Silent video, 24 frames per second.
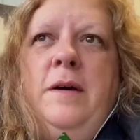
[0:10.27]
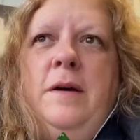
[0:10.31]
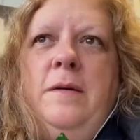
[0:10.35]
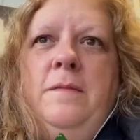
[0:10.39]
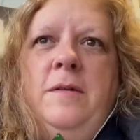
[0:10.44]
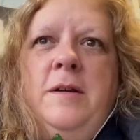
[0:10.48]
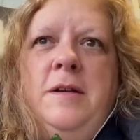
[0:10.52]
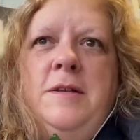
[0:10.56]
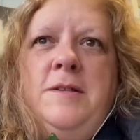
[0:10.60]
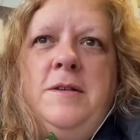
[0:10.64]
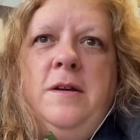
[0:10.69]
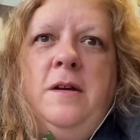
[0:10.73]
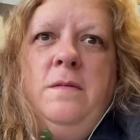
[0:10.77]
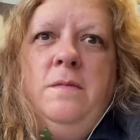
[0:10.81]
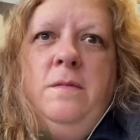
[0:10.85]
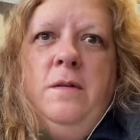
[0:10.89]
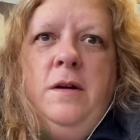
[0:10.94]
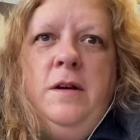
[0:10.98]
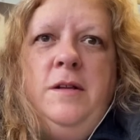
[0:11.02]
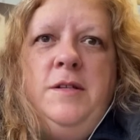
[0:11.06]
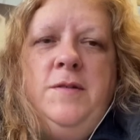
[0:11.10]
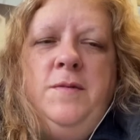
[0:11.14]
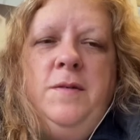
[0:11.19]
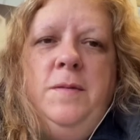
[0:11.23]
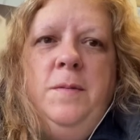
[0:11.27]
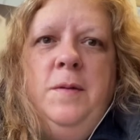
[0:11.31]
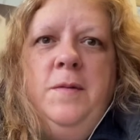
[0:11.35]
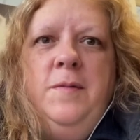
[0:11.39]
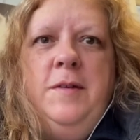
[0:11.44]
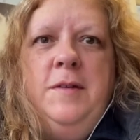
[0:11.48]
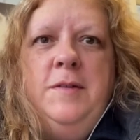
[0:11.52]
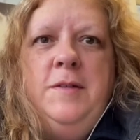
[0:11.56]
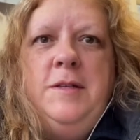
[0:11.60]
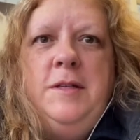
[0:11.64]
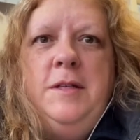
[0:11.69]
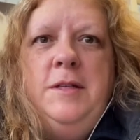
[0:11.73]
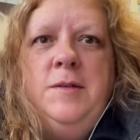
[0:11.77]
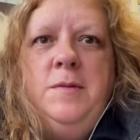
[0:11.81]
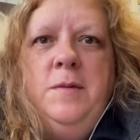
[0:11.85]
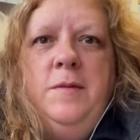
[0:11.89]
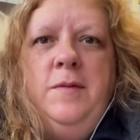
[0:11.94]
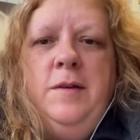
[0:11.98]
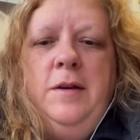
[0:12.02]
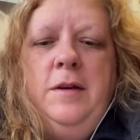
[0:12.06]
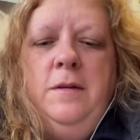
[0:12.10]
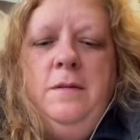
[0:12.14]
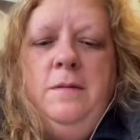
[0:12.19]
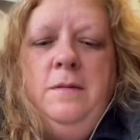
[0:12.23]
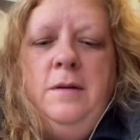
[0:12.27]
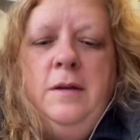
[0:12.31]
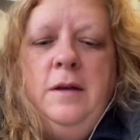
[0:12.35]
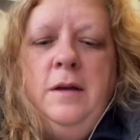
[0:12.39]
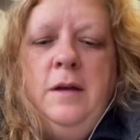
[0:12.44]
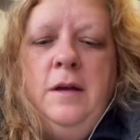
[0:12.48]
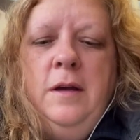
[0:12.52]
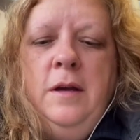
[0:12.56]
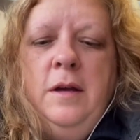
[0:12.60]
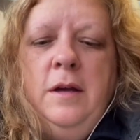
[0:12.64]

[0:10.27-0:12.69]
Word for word: but when I saw Ron's food reviews his review,